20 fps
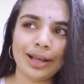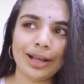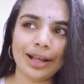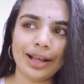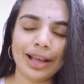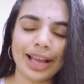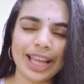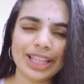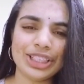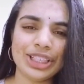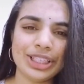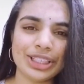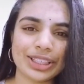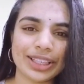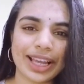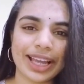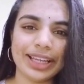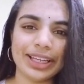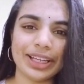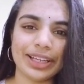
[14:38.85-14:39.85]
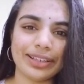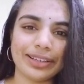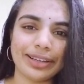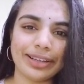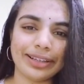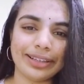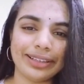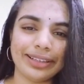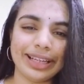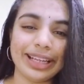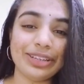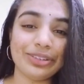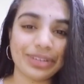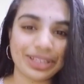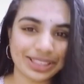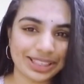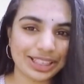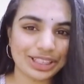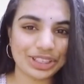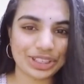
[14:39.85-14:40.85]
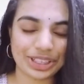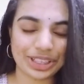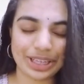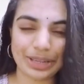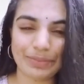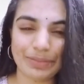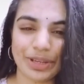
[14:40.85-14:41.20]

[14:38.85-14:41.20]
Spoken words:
Actually, it's kind of interesting journey